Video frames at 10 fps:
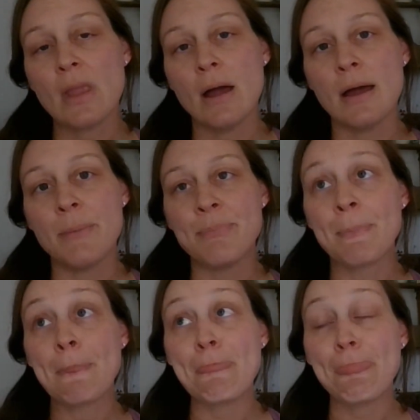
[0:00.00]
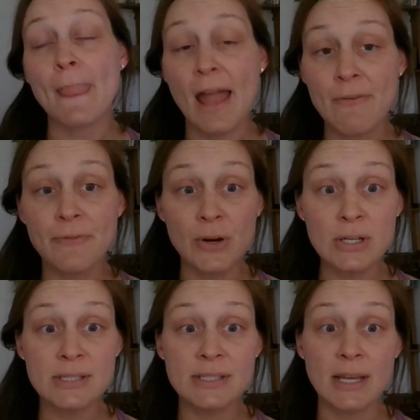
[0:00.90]
At
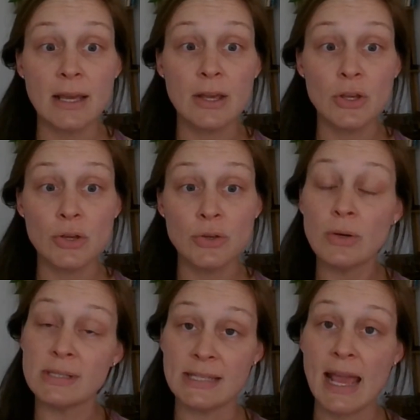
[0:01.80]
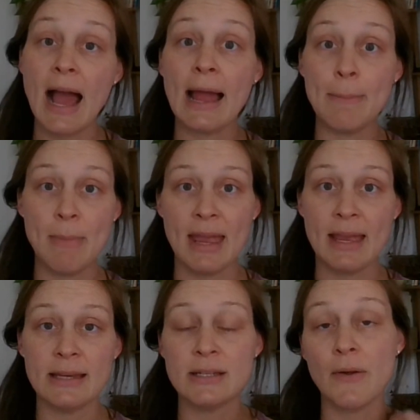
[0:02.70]
first, you'll see I
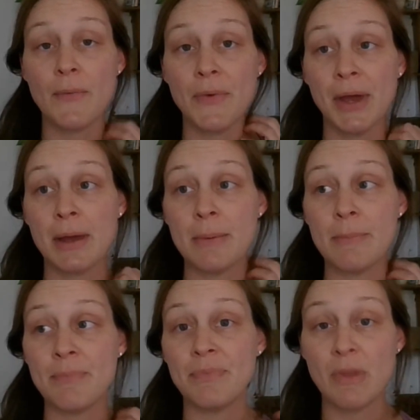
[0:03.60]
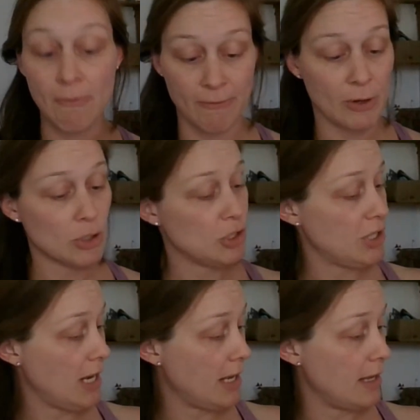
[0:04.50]
made
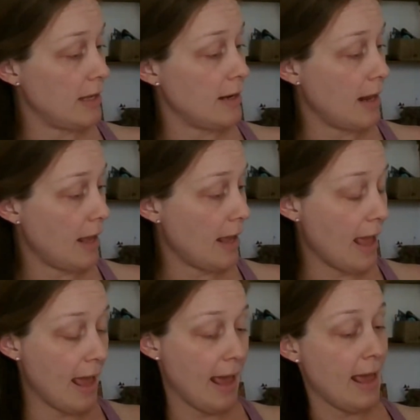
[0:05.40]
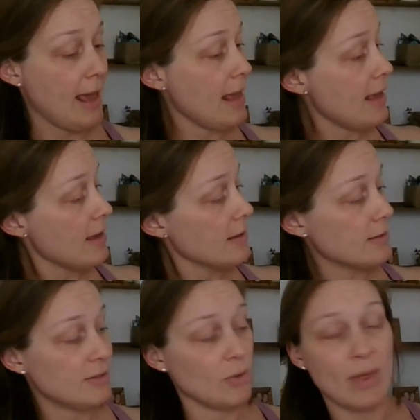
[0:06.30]
version A,
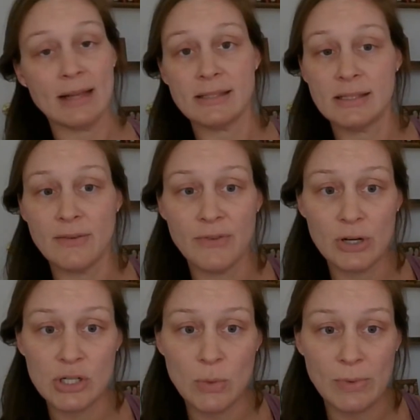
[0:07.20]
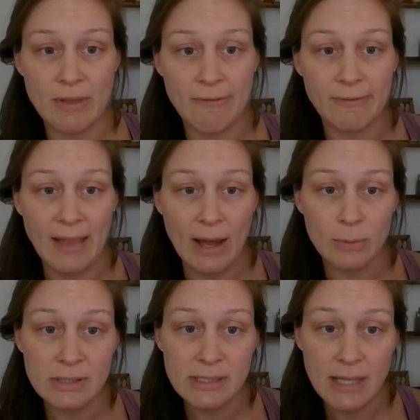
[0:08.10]
so that's the version with the
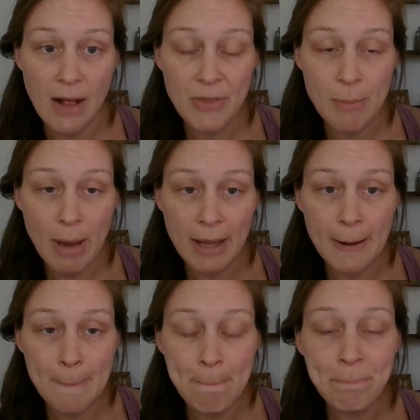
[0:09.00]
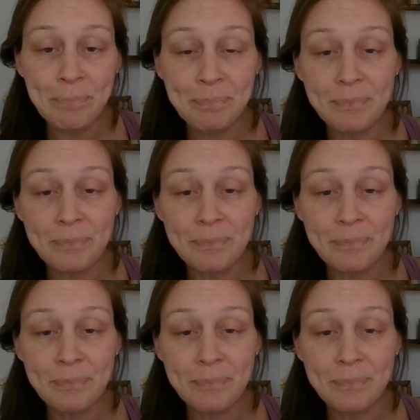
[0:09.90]
flounce on the bottom.